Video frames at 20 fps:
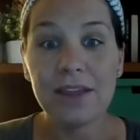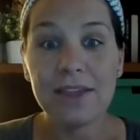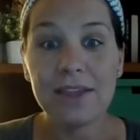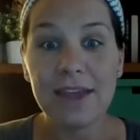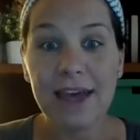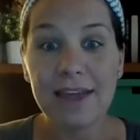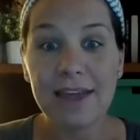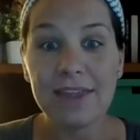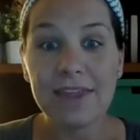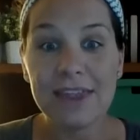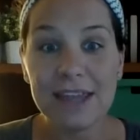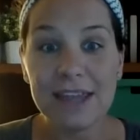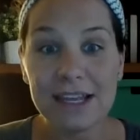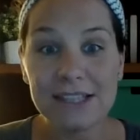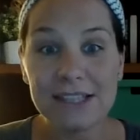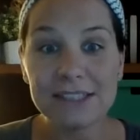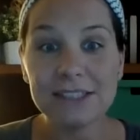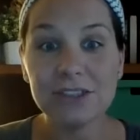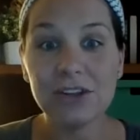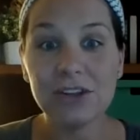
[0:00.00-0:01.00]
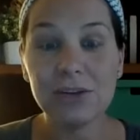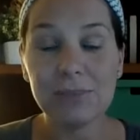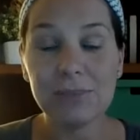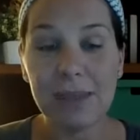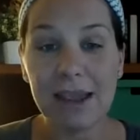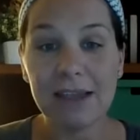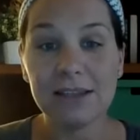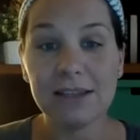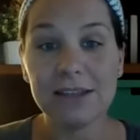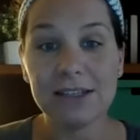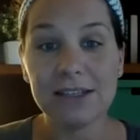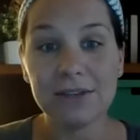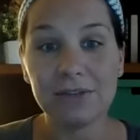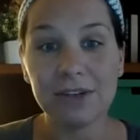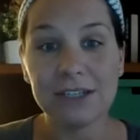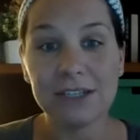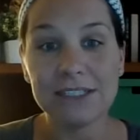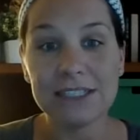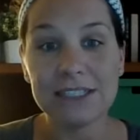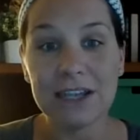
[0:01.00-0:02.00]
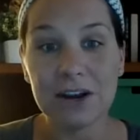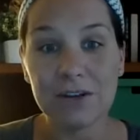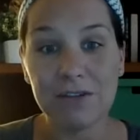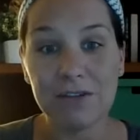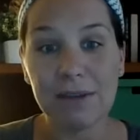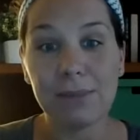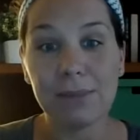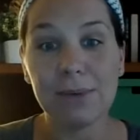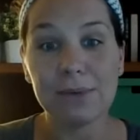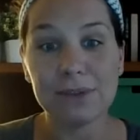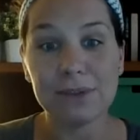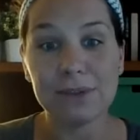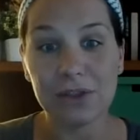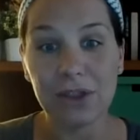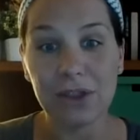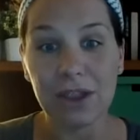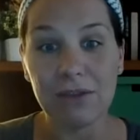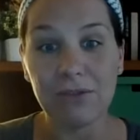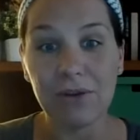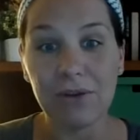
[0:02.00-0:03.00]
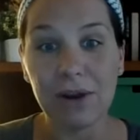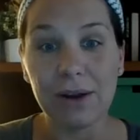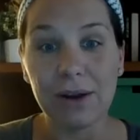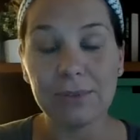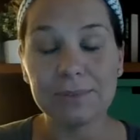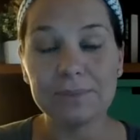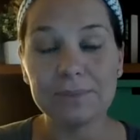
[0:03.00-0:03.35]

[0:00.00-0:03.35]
that this could make the difference that our family was looking for.